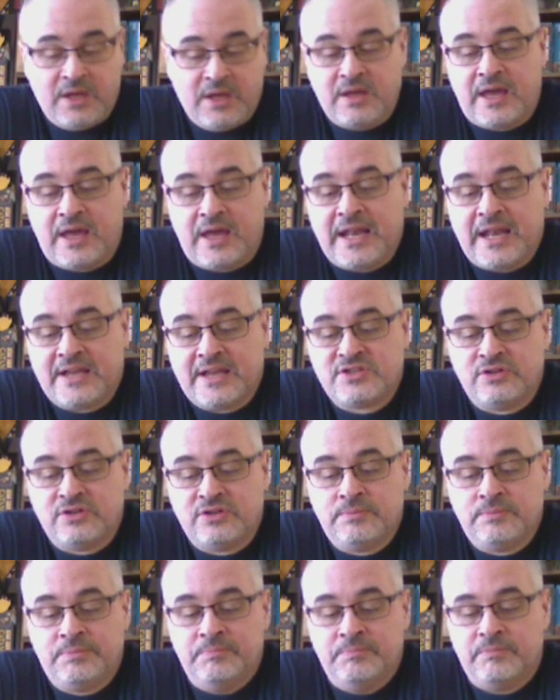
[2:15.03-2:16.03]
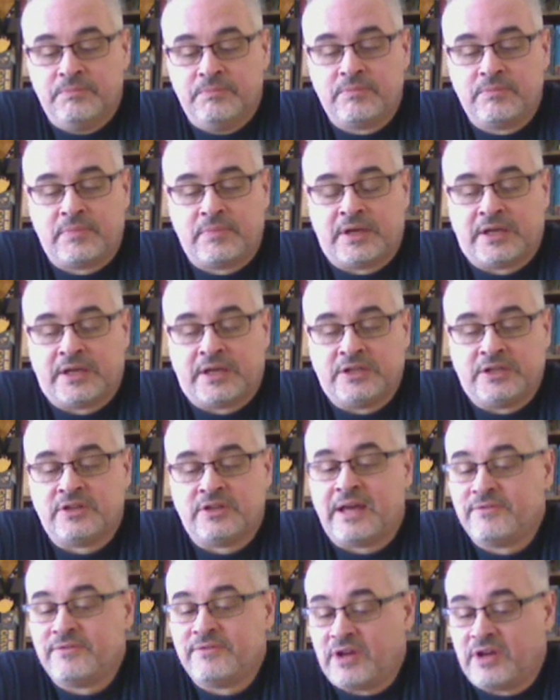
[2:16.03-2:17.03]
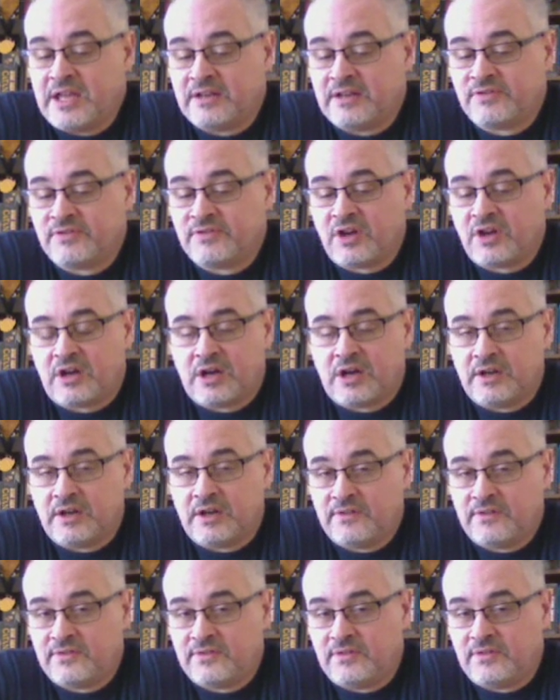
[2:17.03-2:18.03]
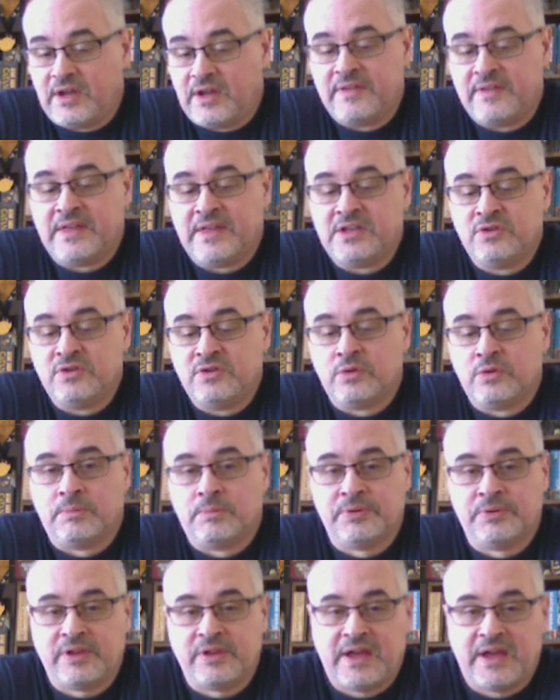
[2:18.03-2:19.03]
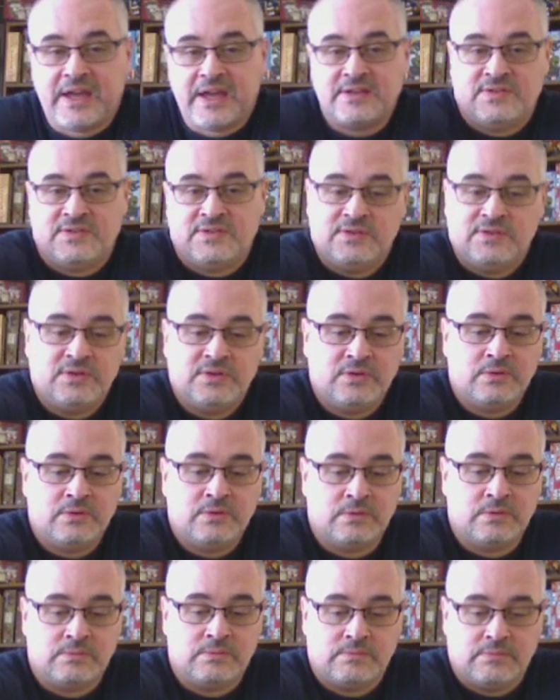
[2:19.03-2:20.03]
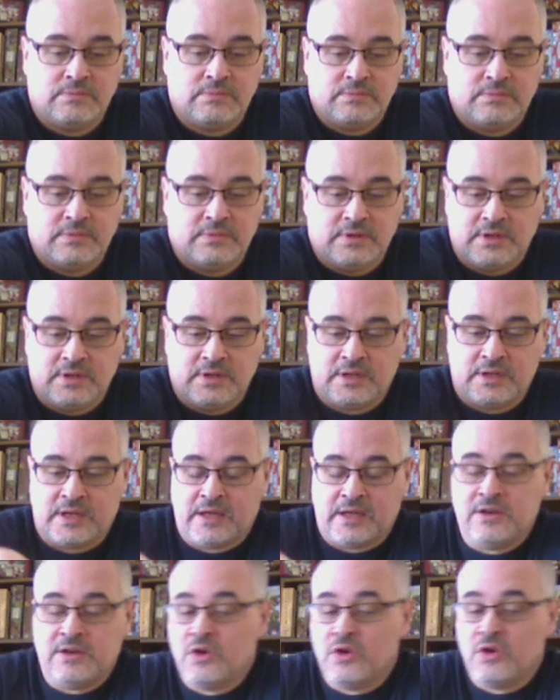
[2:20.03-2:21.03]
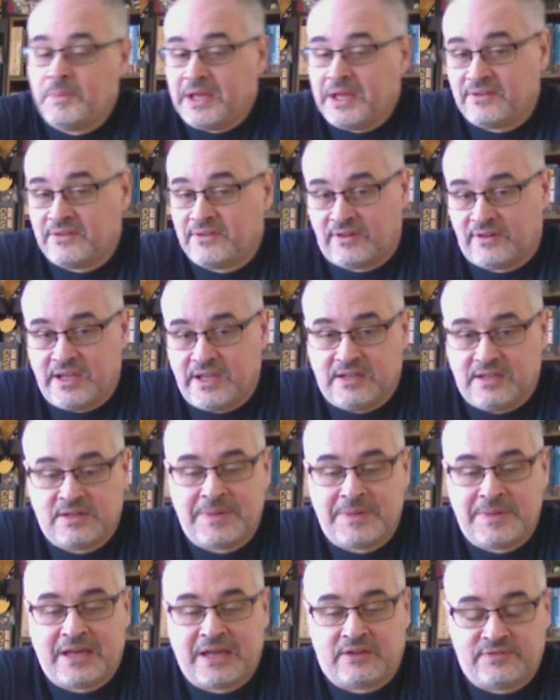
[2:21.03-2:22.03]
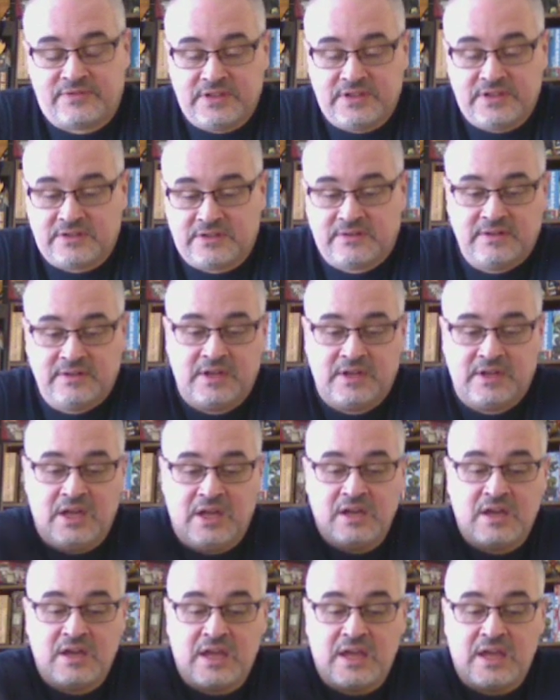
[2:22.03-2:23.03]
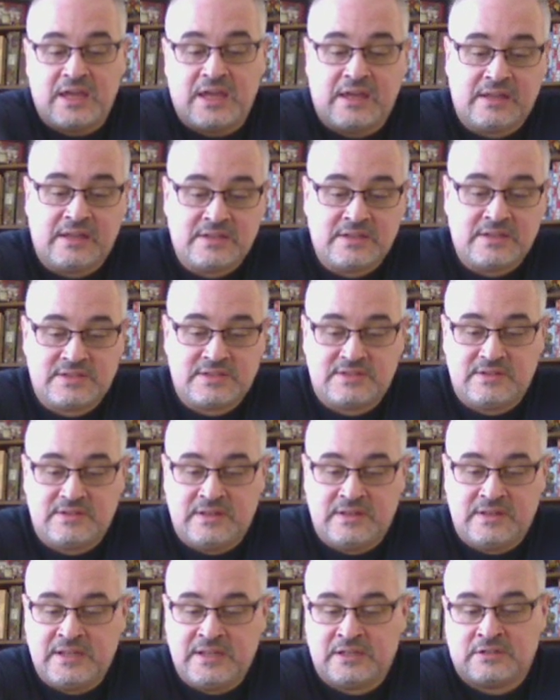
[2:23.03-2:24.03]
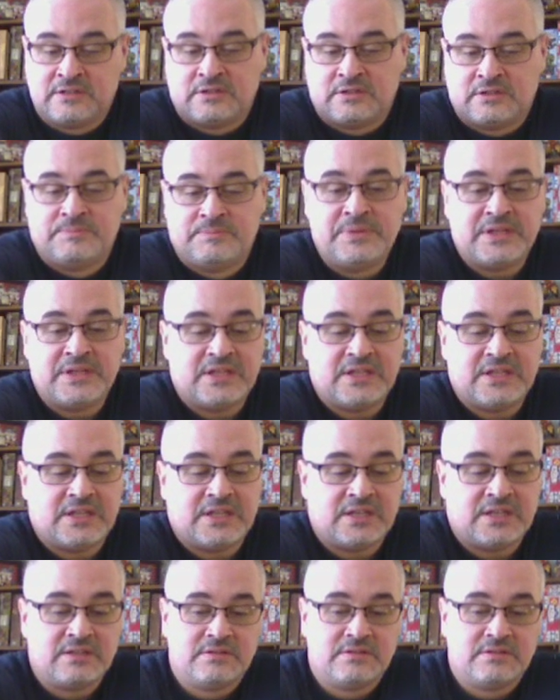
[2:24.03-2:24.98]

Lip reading: And as you'll have your hand of cards, and then you will play to no man's land, the battlefield. And there'll be